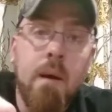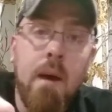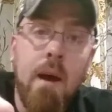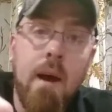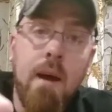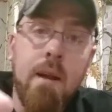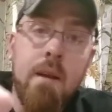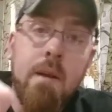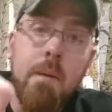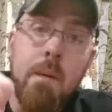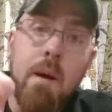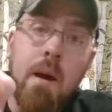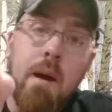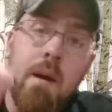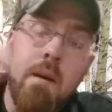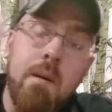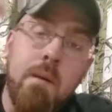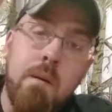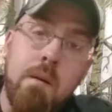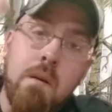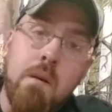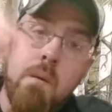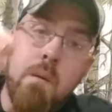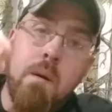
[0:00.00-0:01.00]
Anyway,
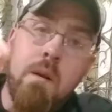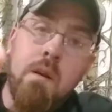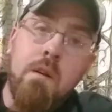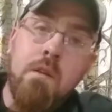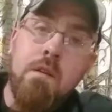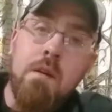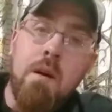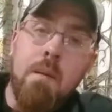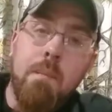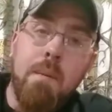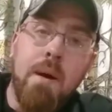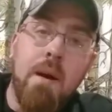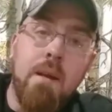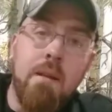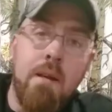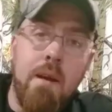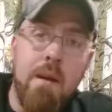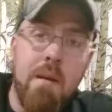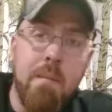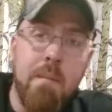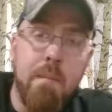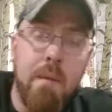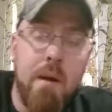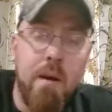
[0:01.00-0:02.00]
karate chop that
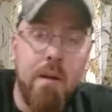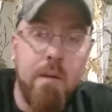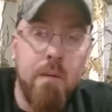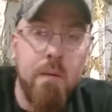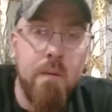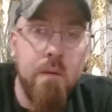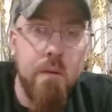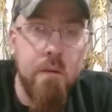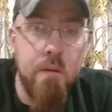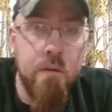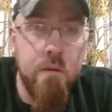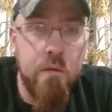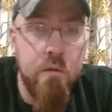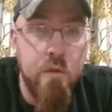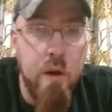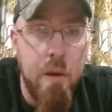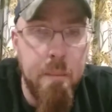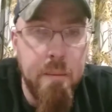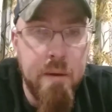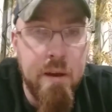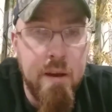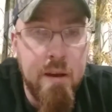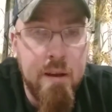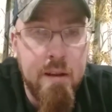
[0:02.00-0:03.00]
like button.
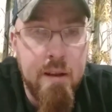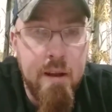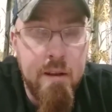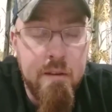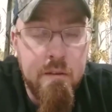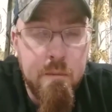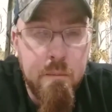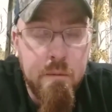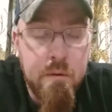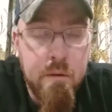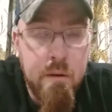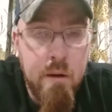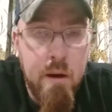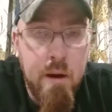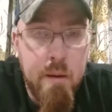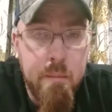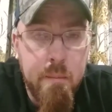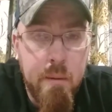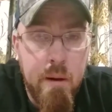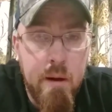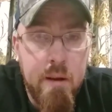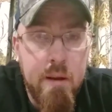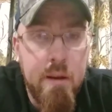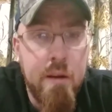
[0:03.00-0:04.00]
Drop kick that
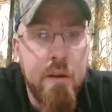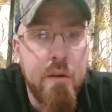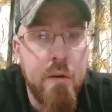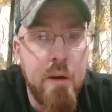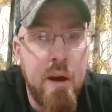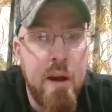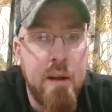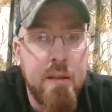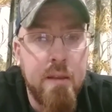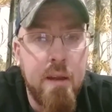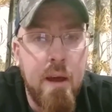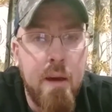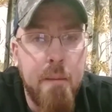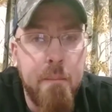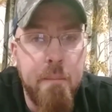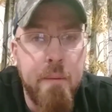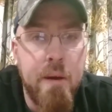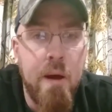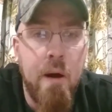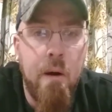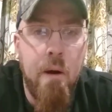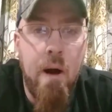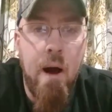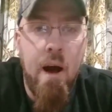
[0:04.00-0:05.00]
subscribe button and crack that
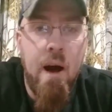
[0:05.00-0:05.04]
bell.